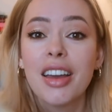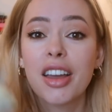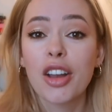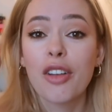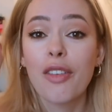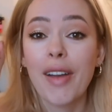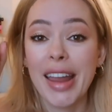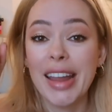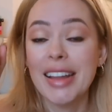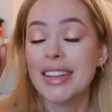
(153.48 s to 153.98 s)

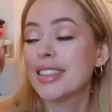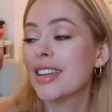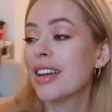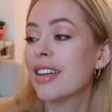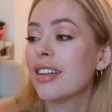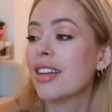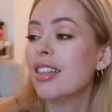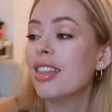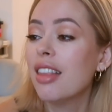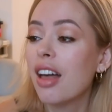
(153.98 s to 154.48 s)
great
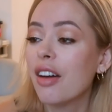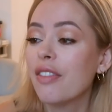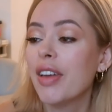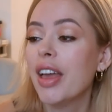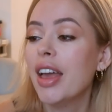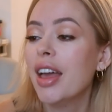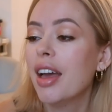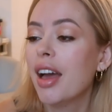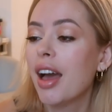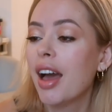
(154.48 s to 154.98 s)
and I love
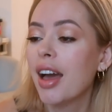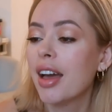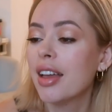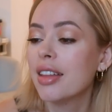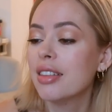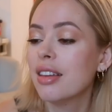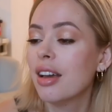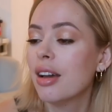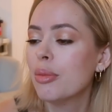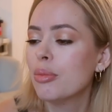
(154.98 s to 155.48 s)
it,
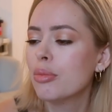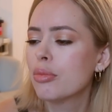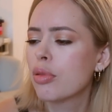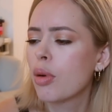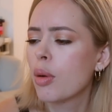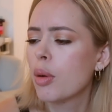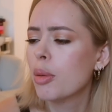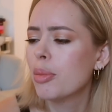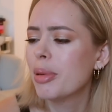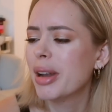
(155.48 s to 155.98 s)
and
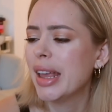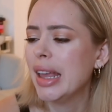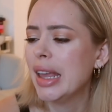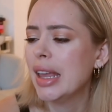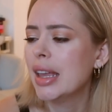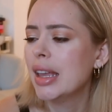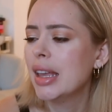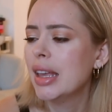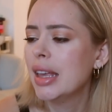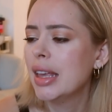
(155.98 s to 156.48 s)

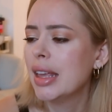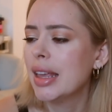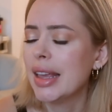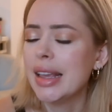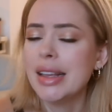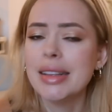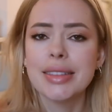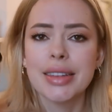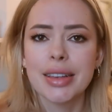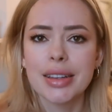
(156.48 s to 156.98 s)
probably
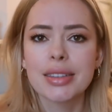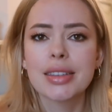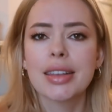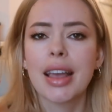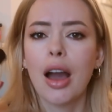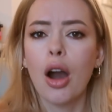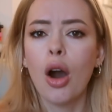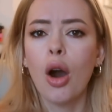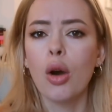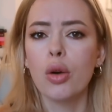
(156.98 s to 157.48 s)
easier to
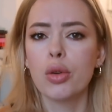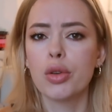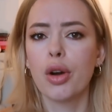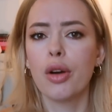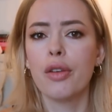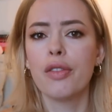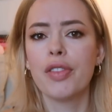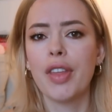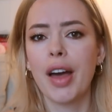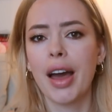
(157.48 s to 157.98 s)
get hold
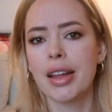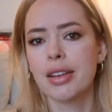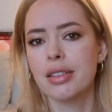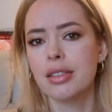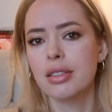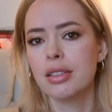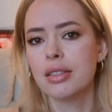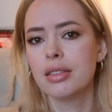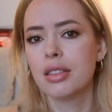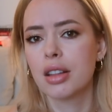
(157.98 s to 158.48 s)
of
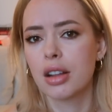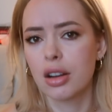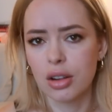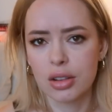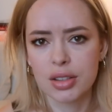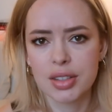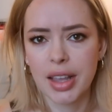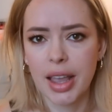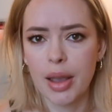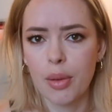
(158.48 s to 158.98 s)
than the
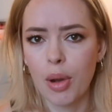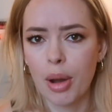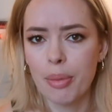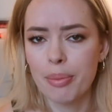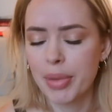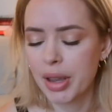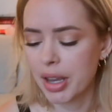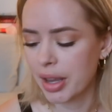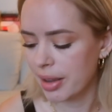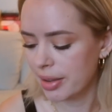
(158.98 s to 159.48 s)
Glossier
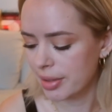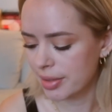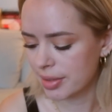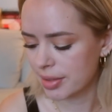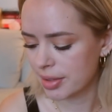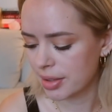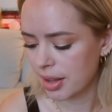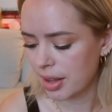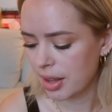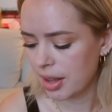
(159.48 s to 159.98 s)
one
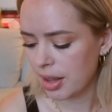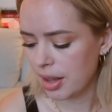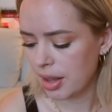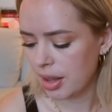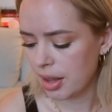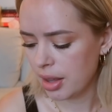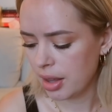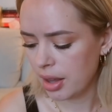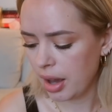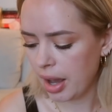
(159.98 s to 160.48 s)
because
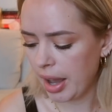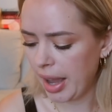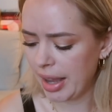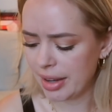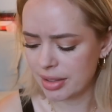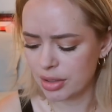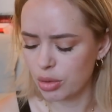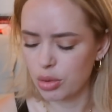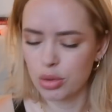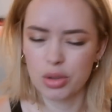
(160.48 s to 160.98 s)
I
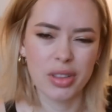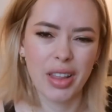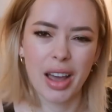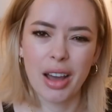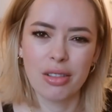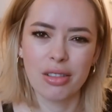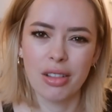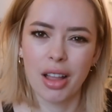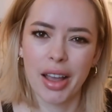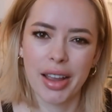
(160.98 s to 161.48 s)
had to order
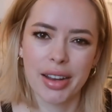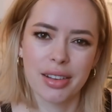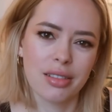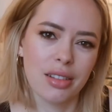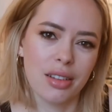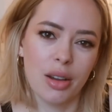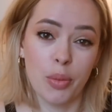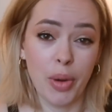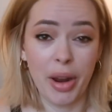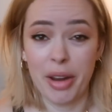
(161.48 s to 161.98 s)
that online
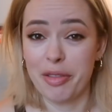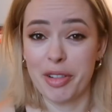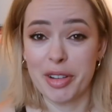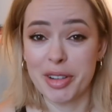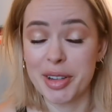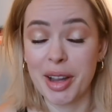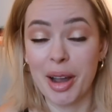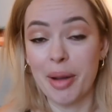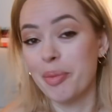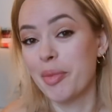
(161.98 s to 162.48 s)
and wait for it
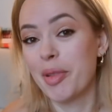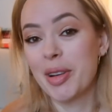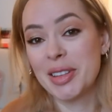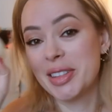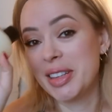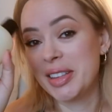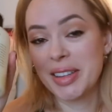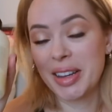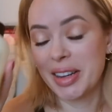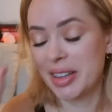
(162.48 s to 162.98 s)
to come, whereas
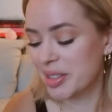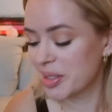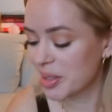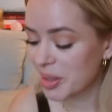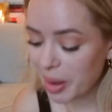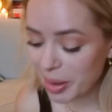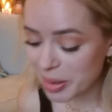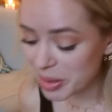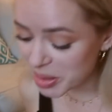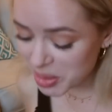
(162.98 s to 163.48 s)
this I can
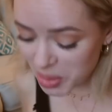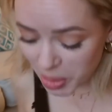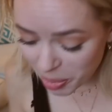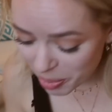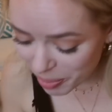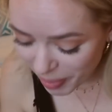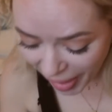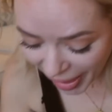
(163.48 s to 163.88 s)
just go into the shop and